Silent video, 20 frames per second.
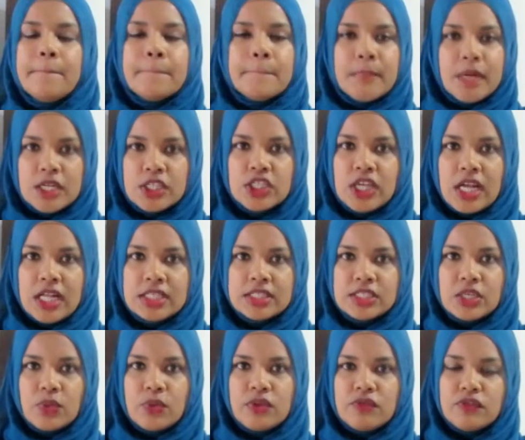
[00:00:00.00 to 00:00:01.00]
Much
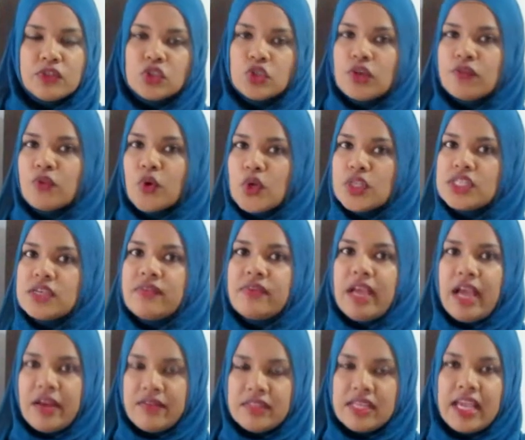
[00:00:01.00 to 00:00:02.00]
healthier way for sure. Of course, if you
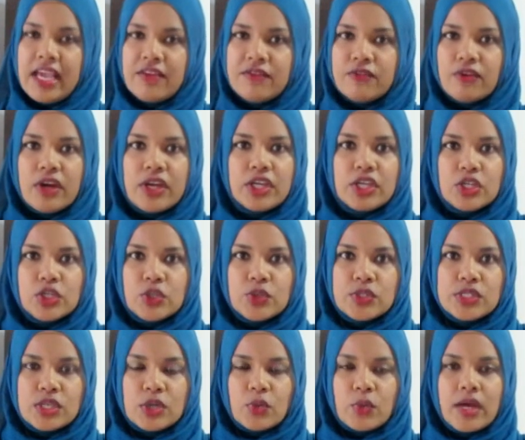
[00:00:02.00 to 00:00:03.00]
have the air fryer, you could
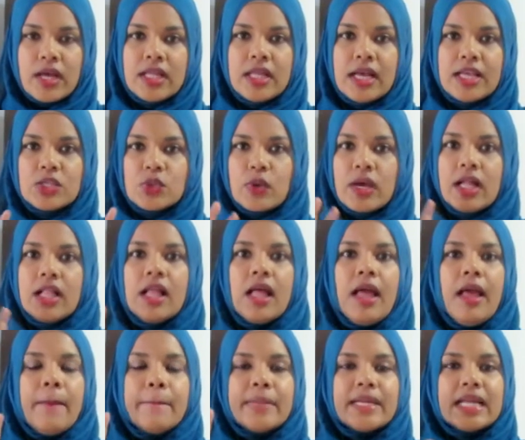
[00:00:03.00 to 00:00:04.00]
use it as well.
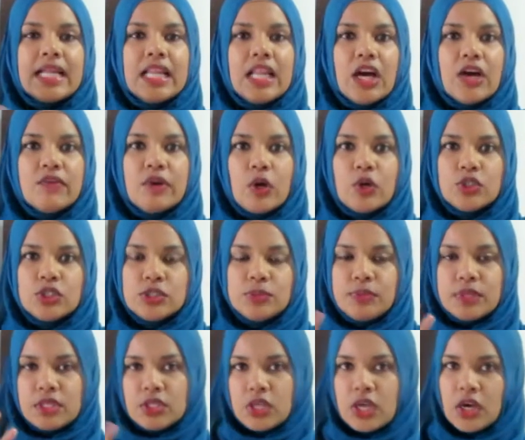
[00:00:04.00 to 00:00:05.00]
But I love how she
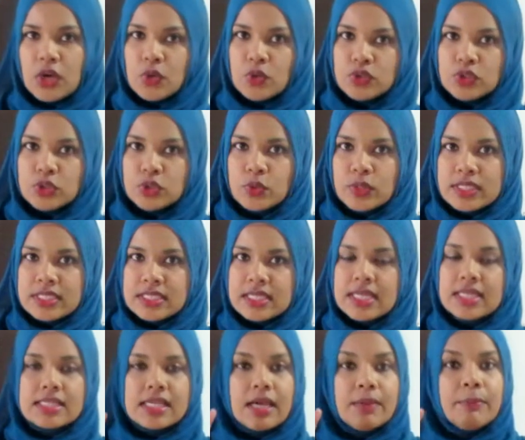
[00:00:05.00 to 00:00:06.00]
put her own twist
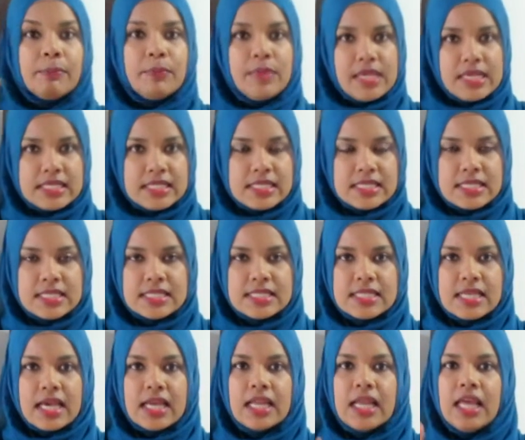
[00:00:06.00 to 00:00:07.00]
it and baked it
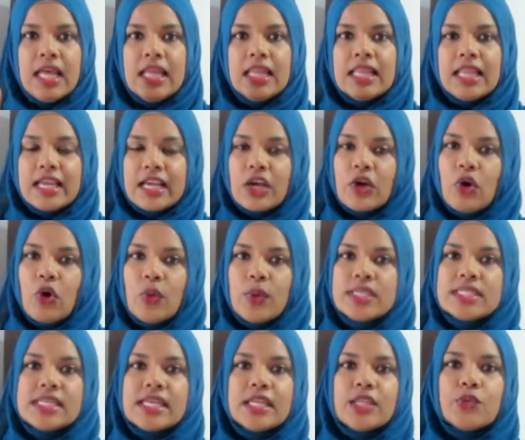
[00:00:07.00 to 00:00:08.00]
instead. Like I always
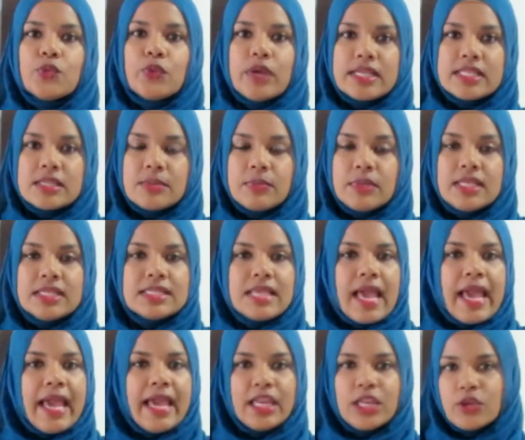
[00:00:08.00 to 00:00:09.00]
say, the recipes,
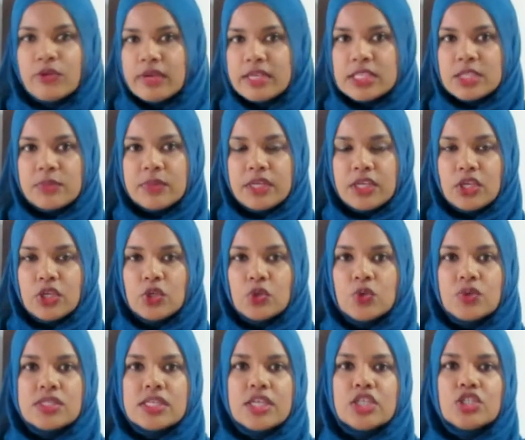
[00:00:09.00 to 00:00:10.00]
any recipe you
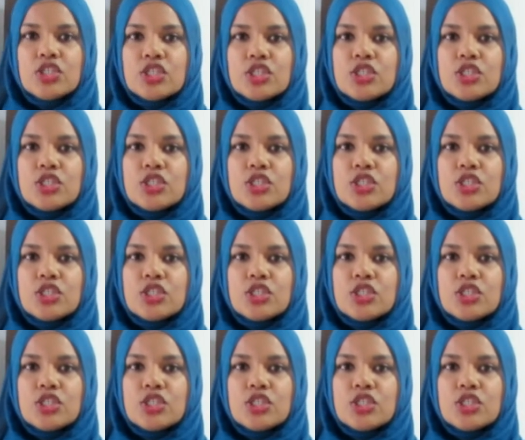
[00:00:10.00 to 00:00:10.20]
use is